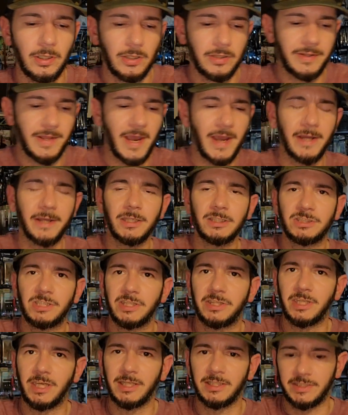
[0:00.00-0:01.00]
Now I used to
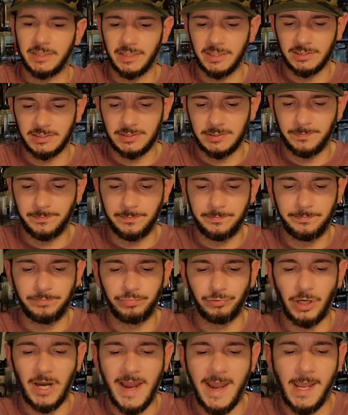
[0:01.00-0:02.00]
think this
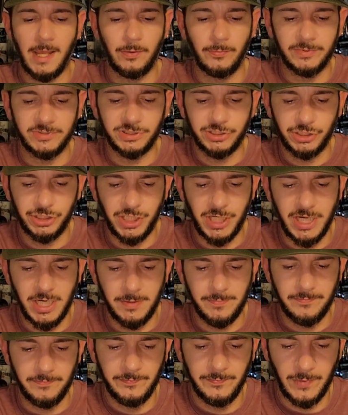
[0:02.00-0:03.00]
brand was
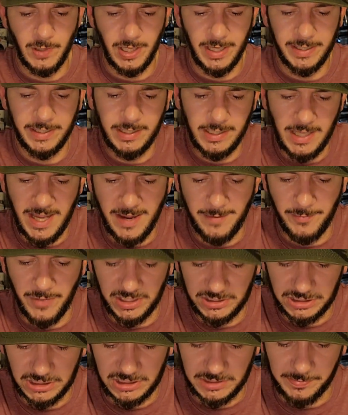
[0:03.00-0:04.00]
cheap. I didn't have
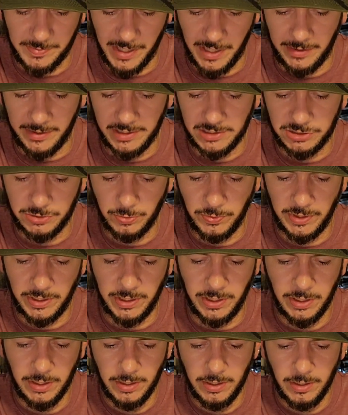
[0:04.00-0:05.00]
much experience with
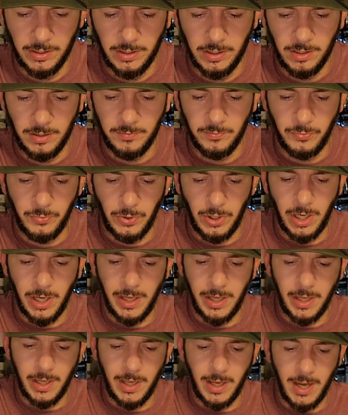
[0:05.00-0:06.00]
it. But
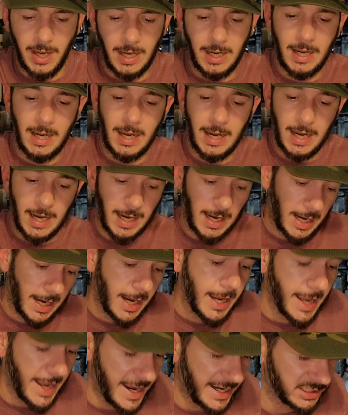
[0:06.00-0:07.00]

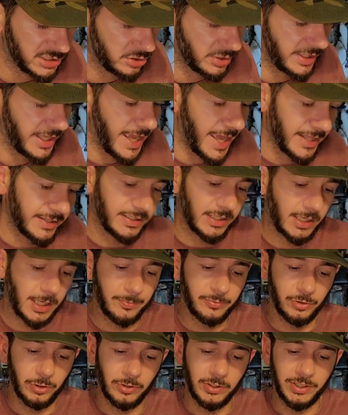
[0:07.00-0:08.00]
I actually ended up
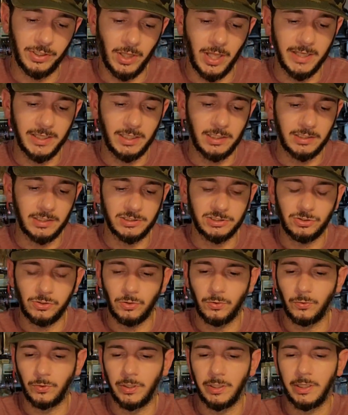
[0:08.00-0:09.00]
really liking this
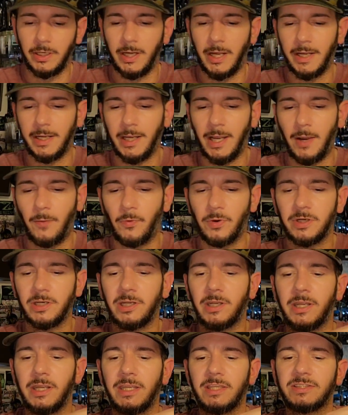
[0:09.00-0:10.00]
lure. I got one of
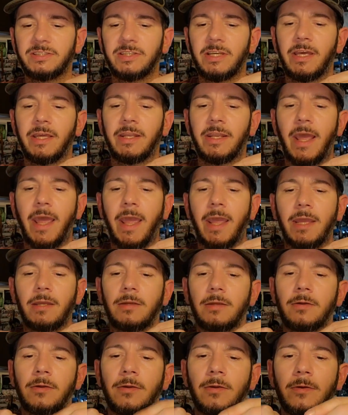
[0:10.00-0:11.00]
these in
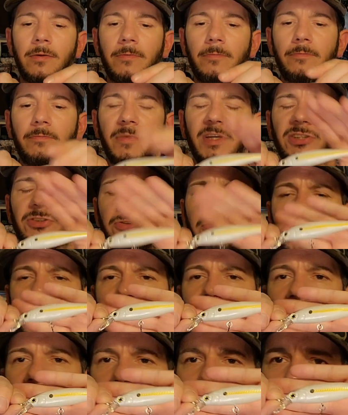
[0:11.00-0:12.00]
a mystery
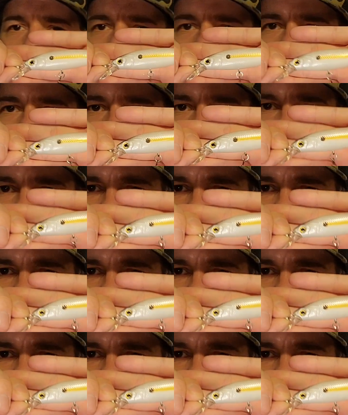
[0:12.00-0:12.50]
tackle box.